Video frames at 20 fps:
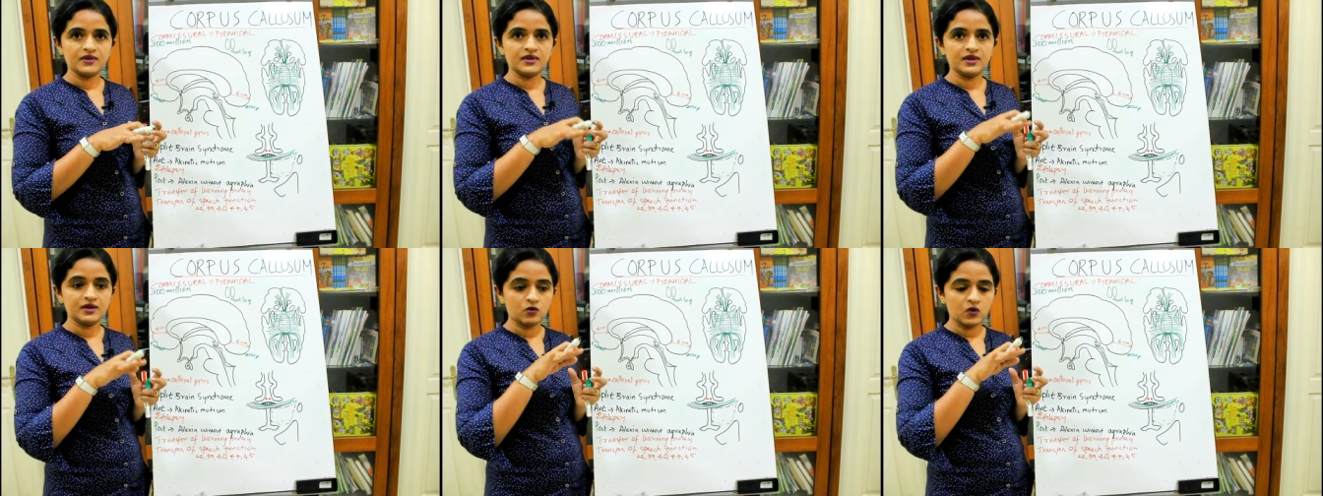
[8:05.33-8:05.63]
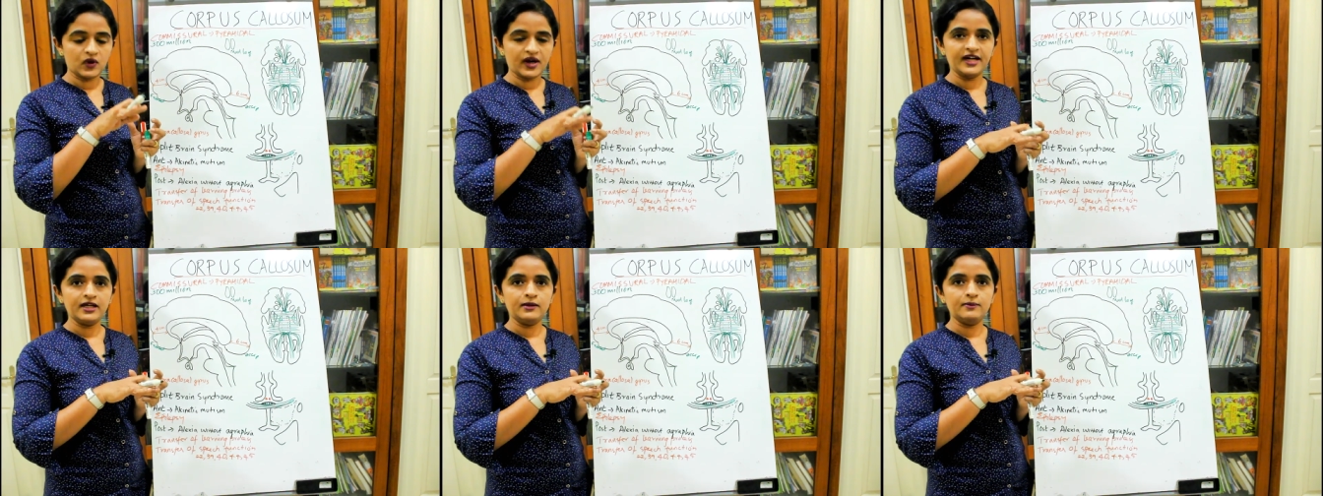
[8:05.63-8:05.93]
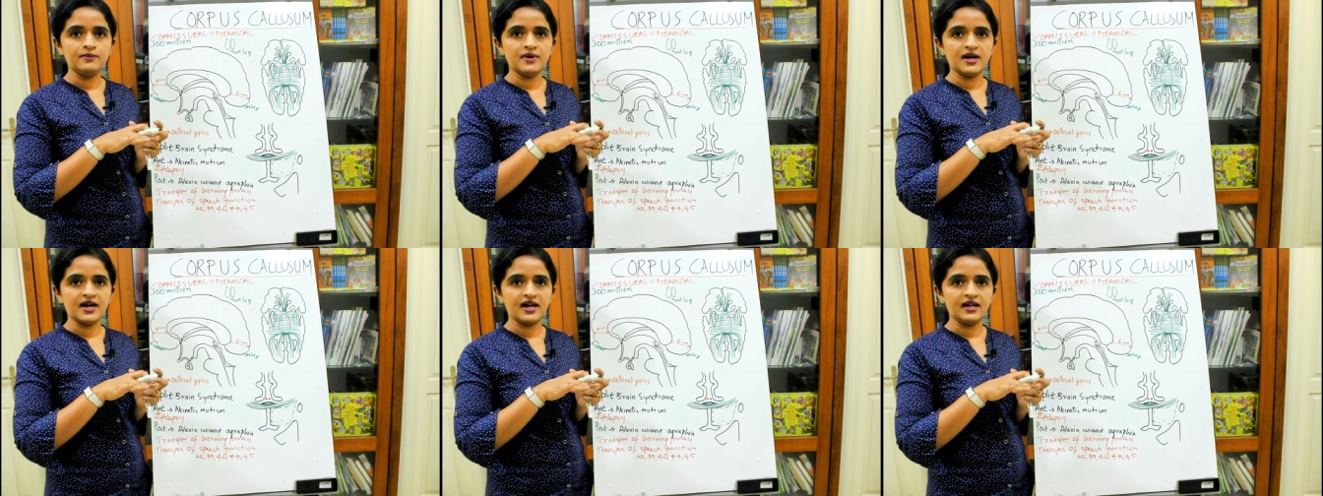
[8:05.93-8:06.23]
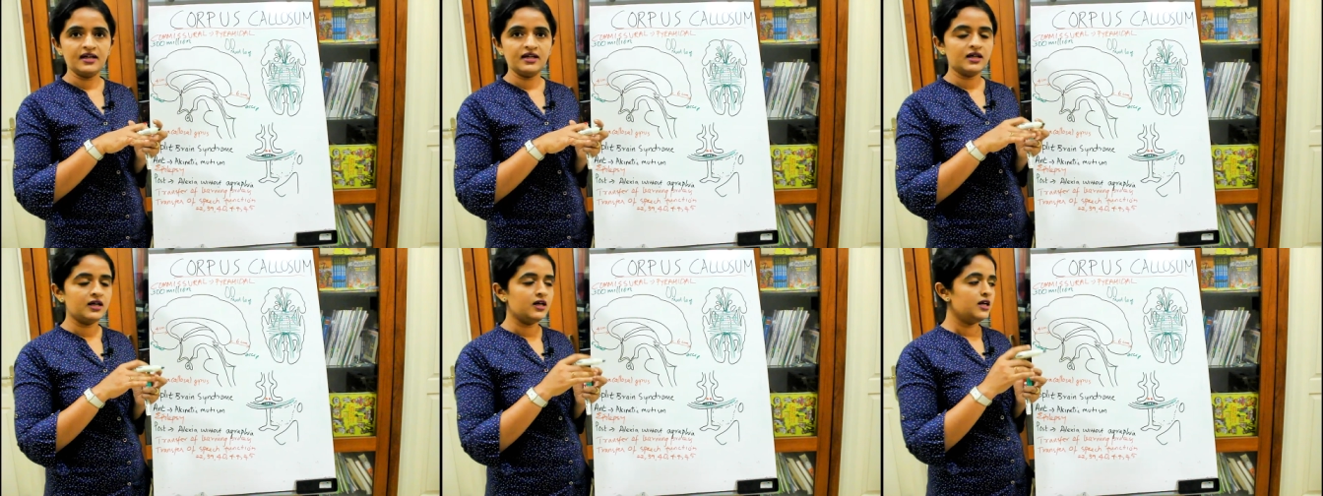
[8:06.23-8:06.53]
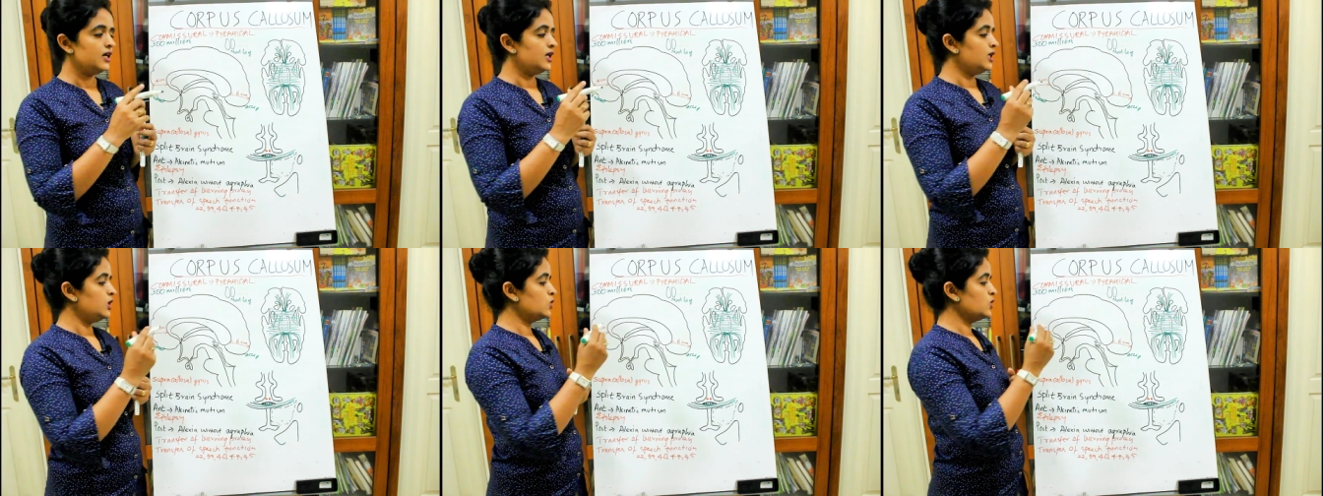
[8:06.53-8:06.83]
the white band,
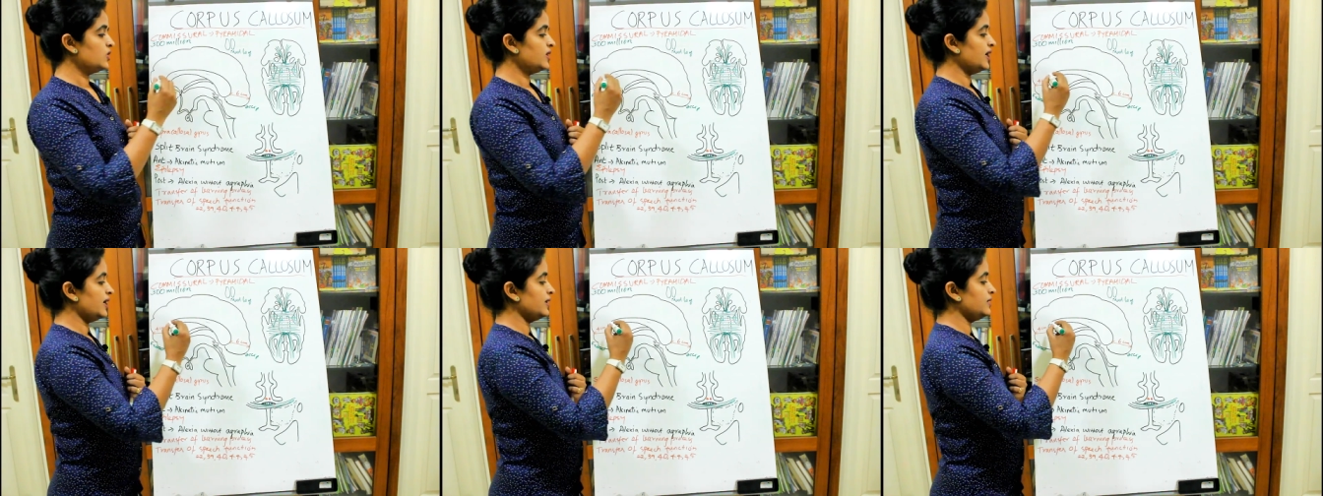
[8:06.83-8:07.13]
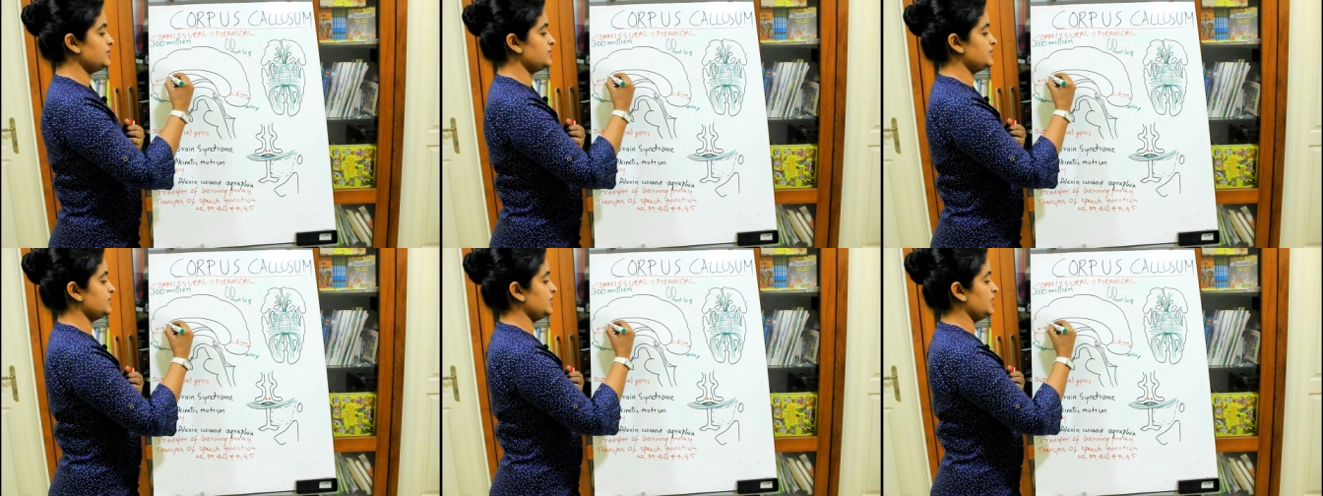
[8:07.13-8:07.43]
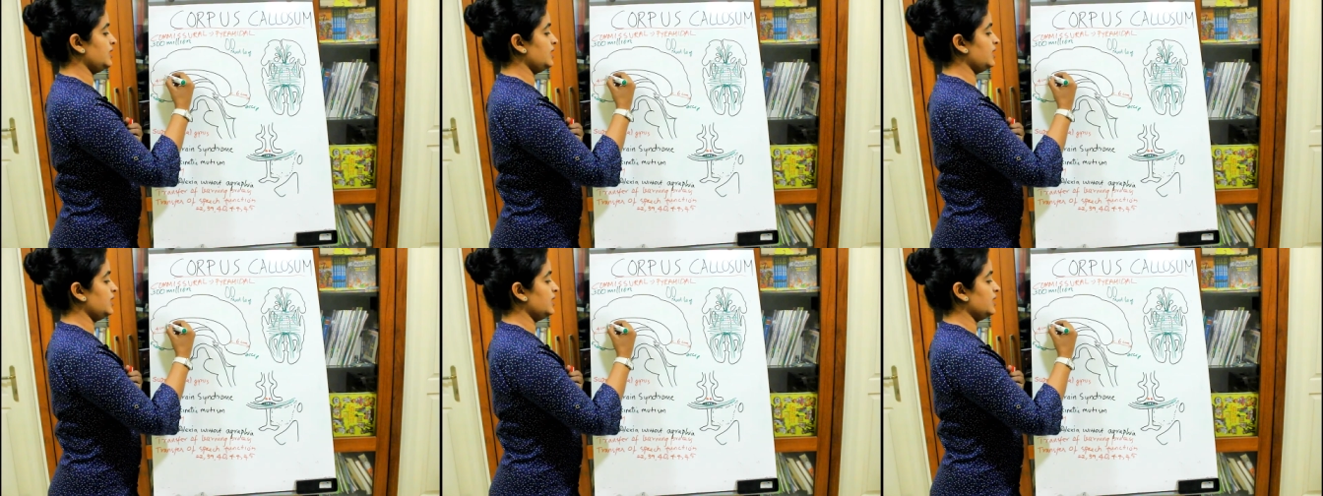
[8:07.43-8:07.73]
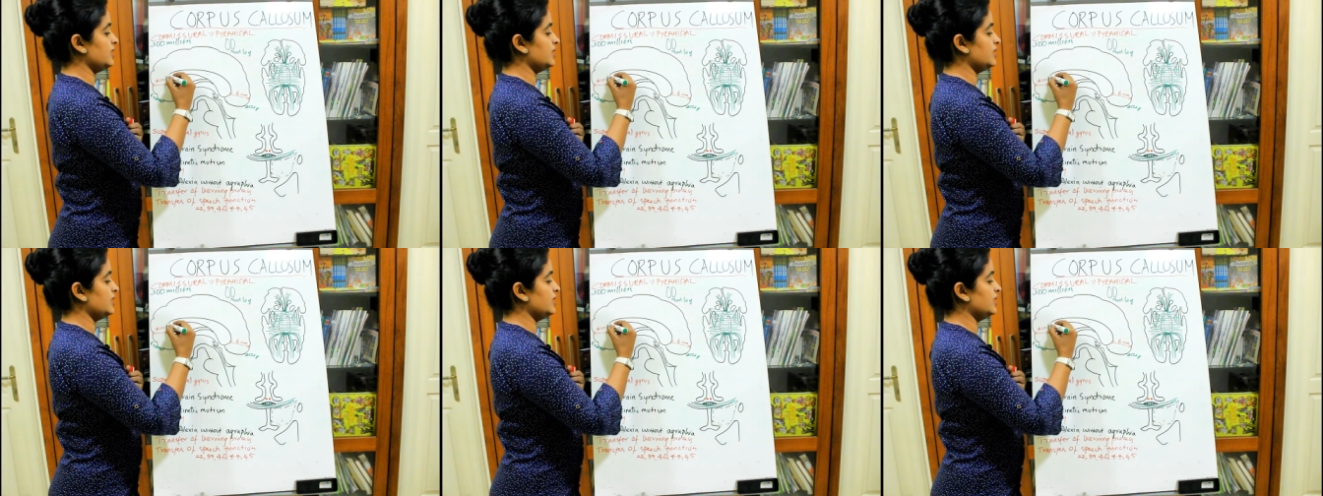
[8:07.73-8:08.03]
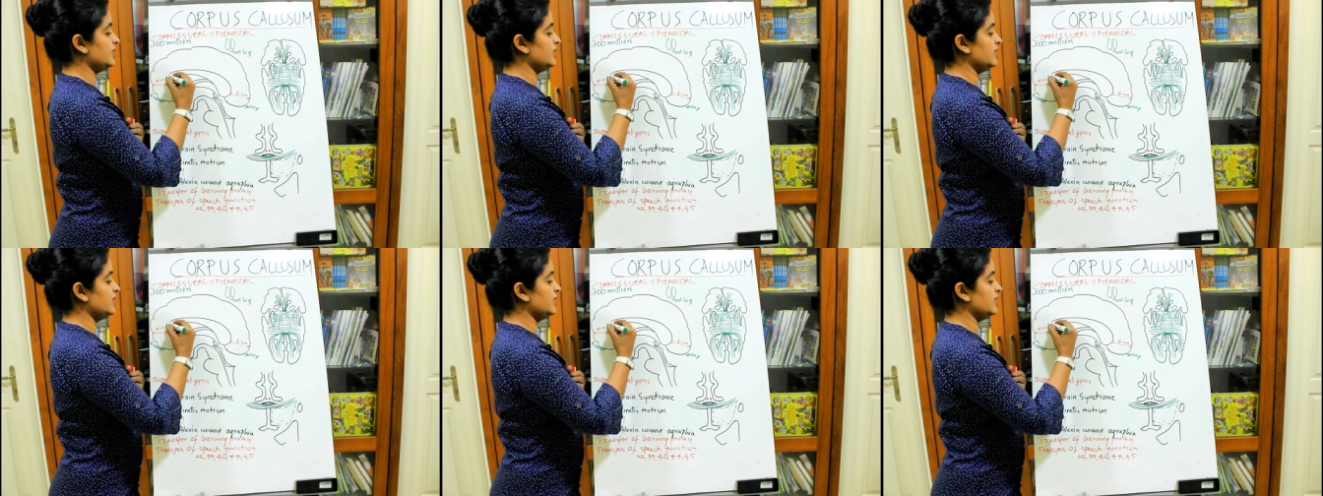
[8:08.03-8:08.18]
you can see